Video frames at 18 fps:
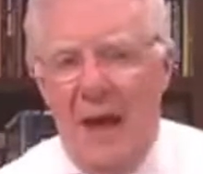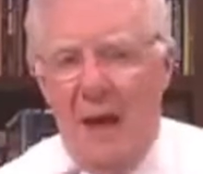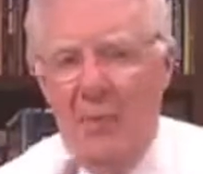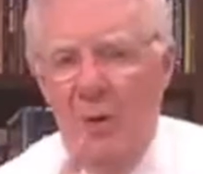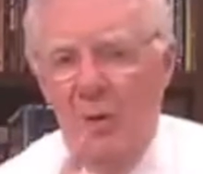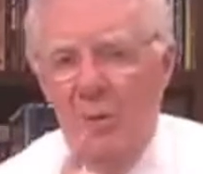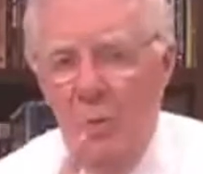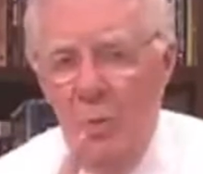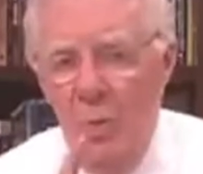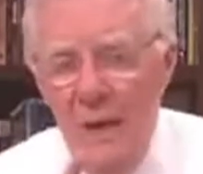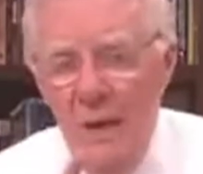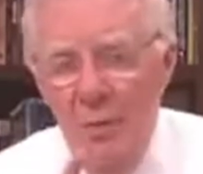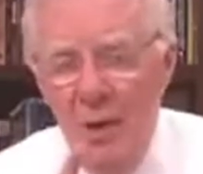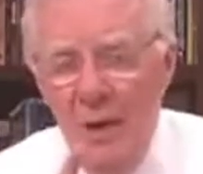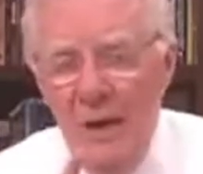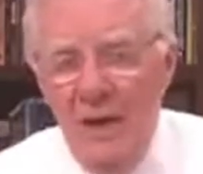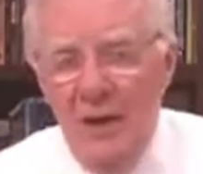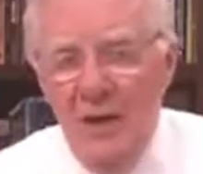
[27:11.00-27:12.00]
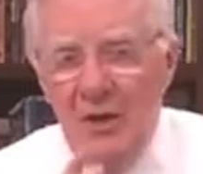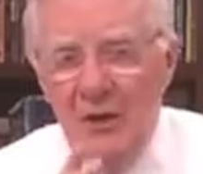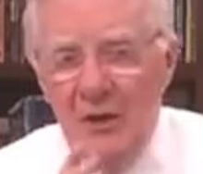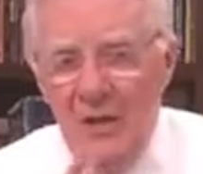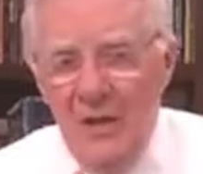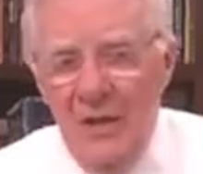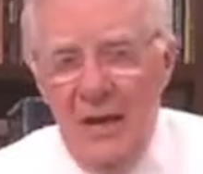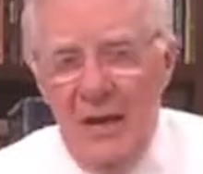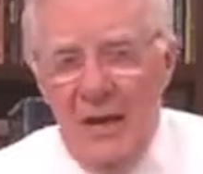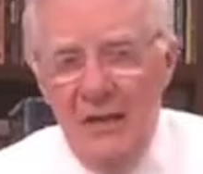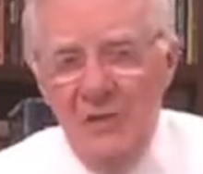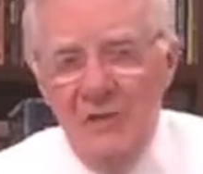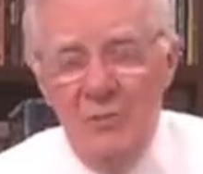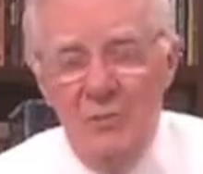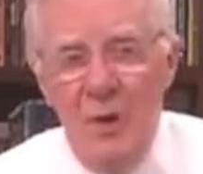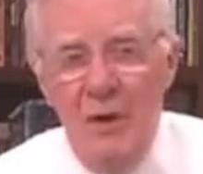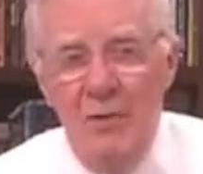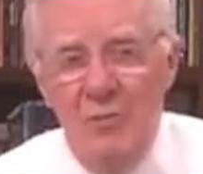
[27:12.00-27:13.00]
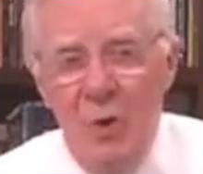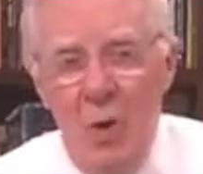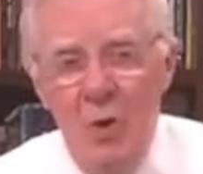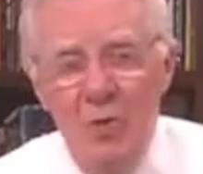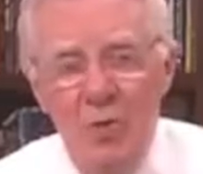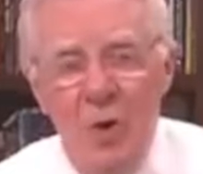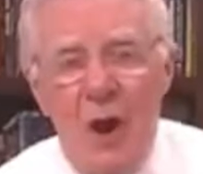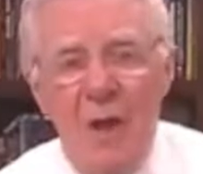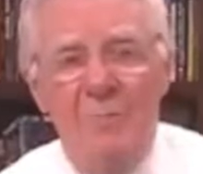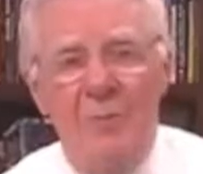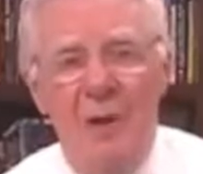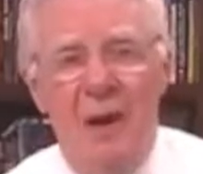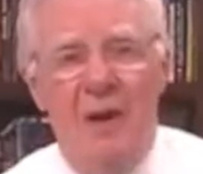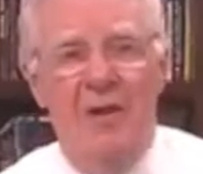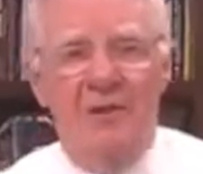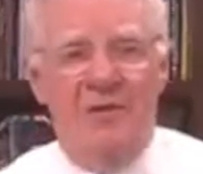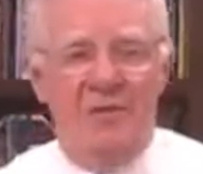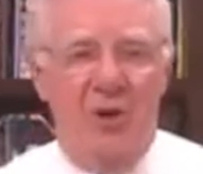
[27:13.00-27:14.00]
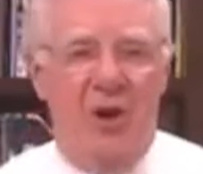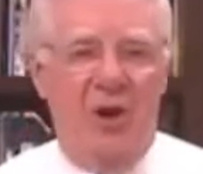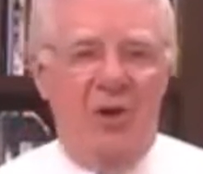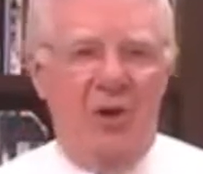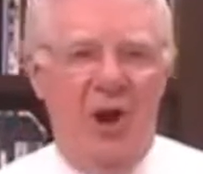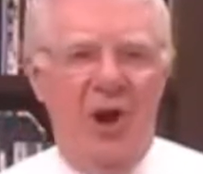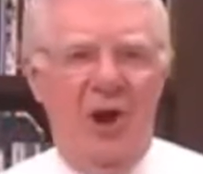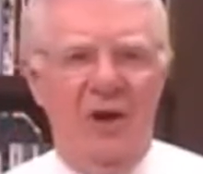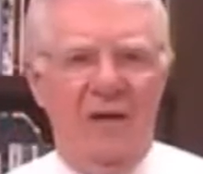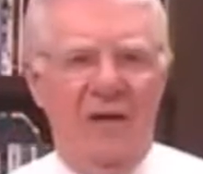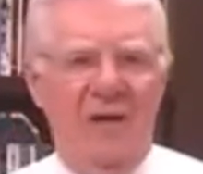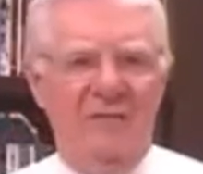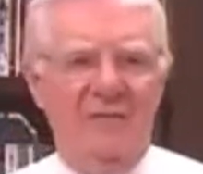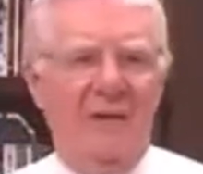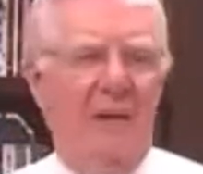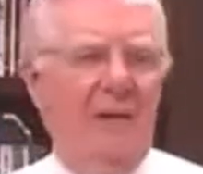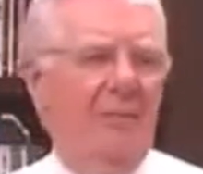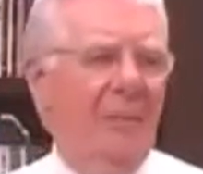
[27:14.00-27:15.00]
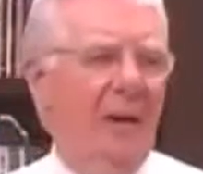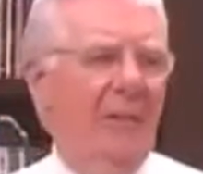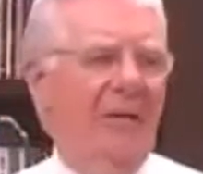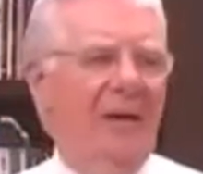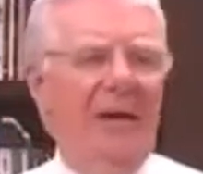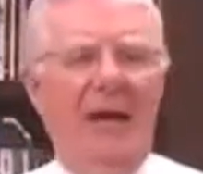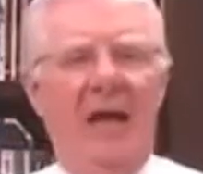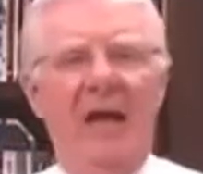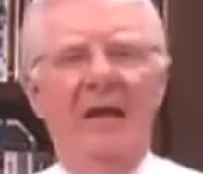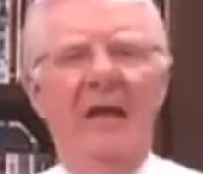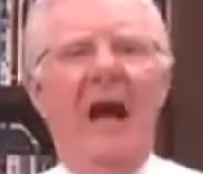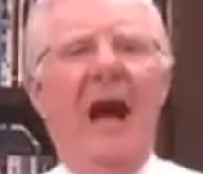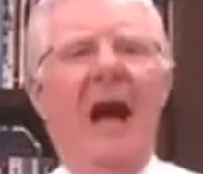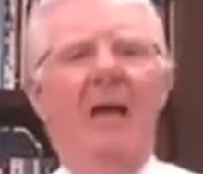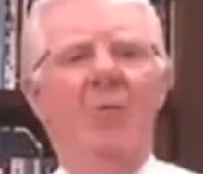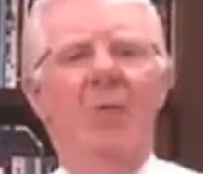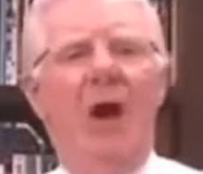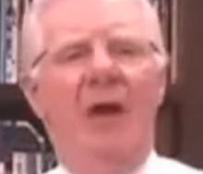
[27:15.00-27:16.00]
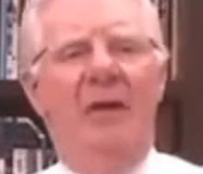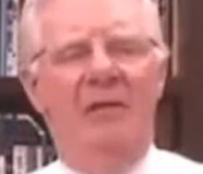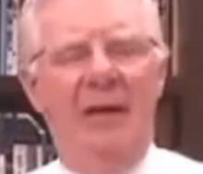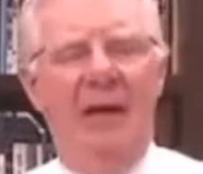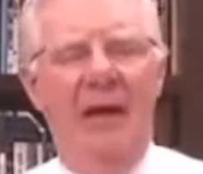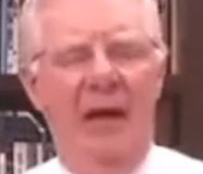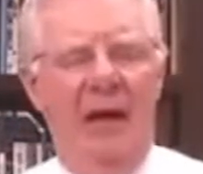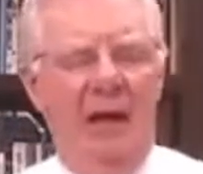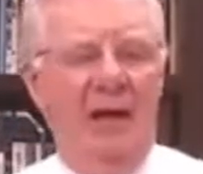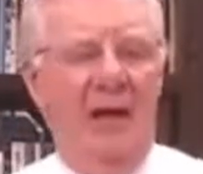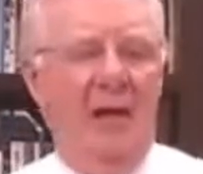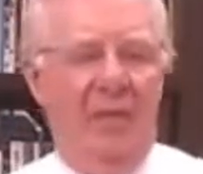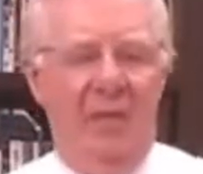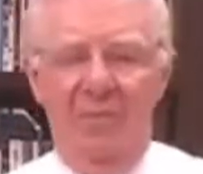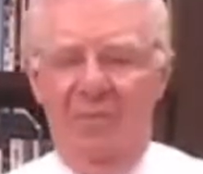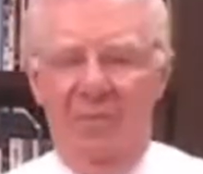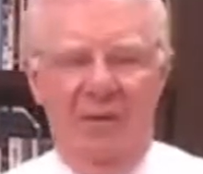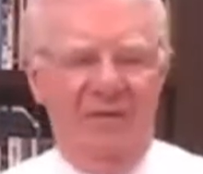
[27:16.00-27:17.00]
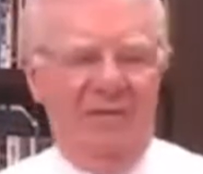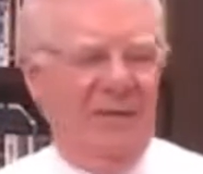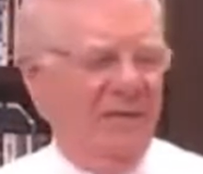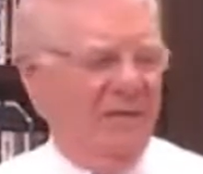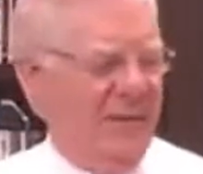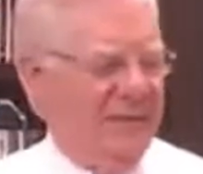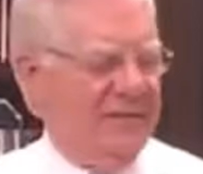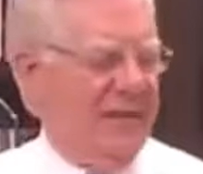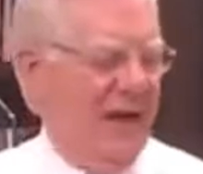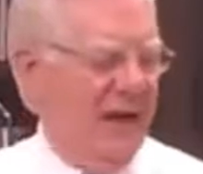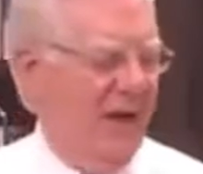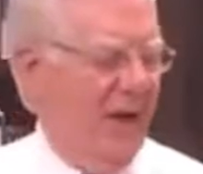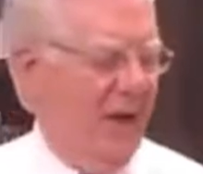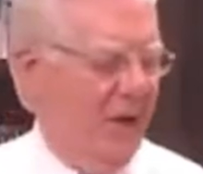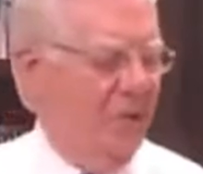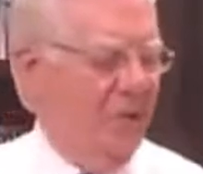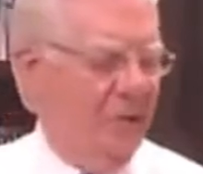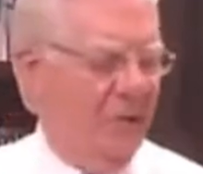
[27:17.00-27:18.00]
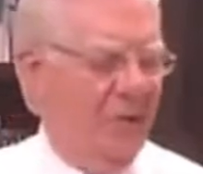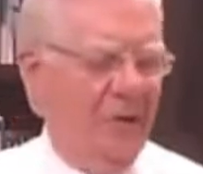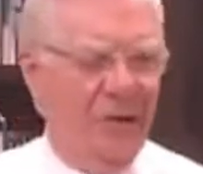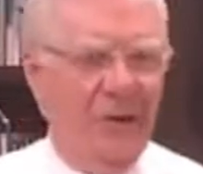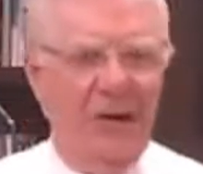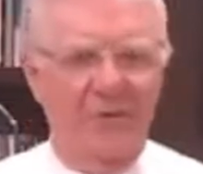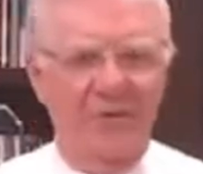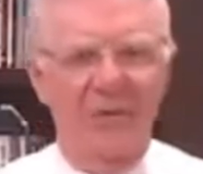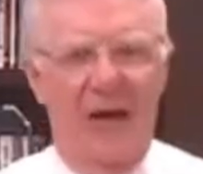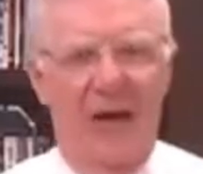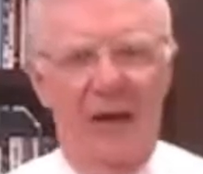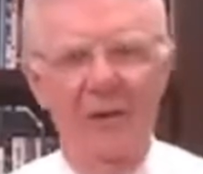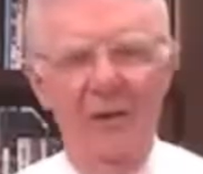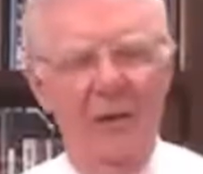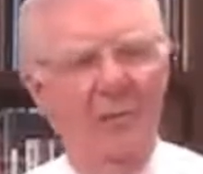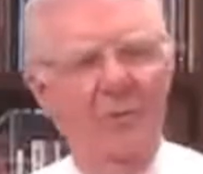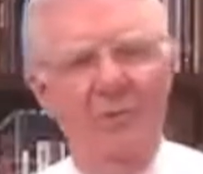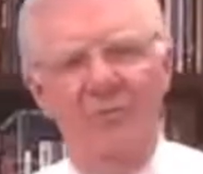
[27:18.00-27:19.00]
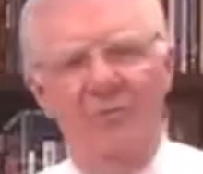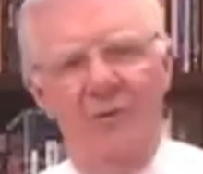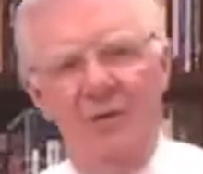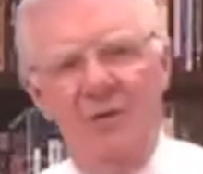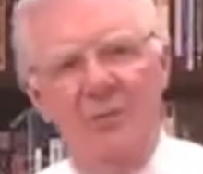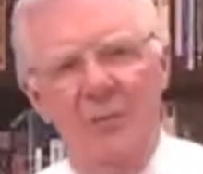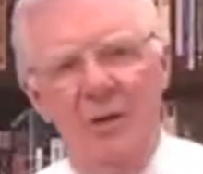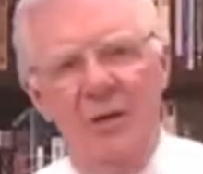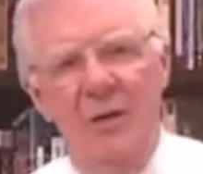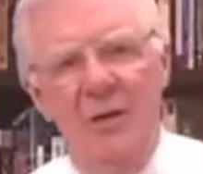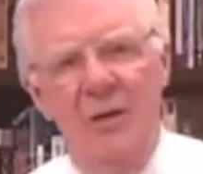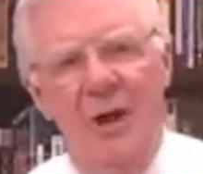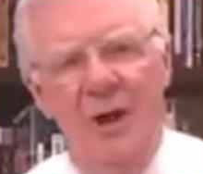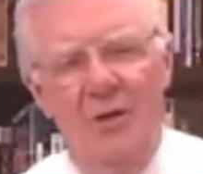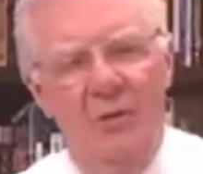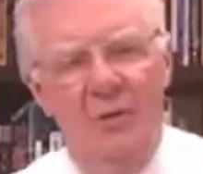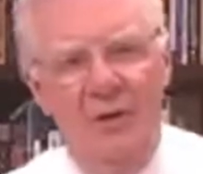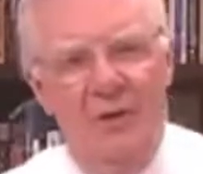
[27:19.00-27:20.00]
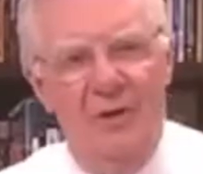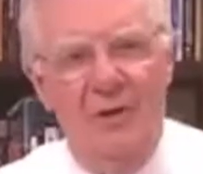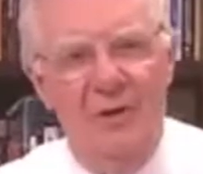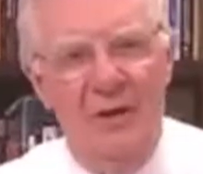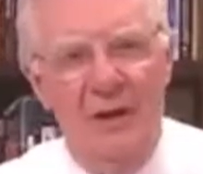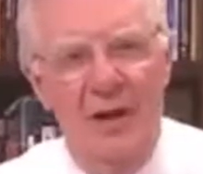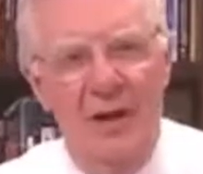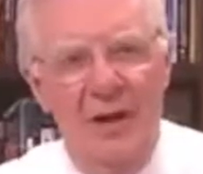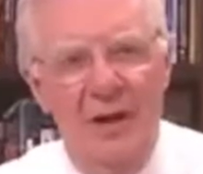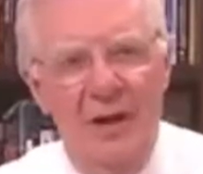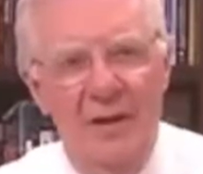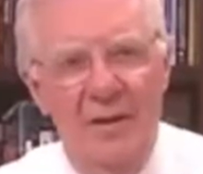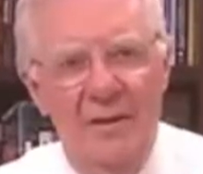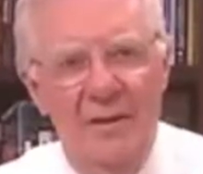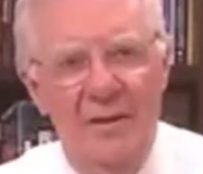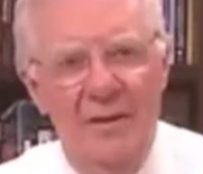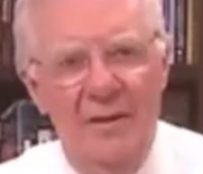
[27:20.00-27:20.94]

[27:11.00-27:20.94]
Now, when we were little kids, we'd go to our parents or our guardians, Mommy, Daddy, I want, and they were busy, and they'd say, oh, how are you going to get that? Well, of course, we didn't know how we were going to get it.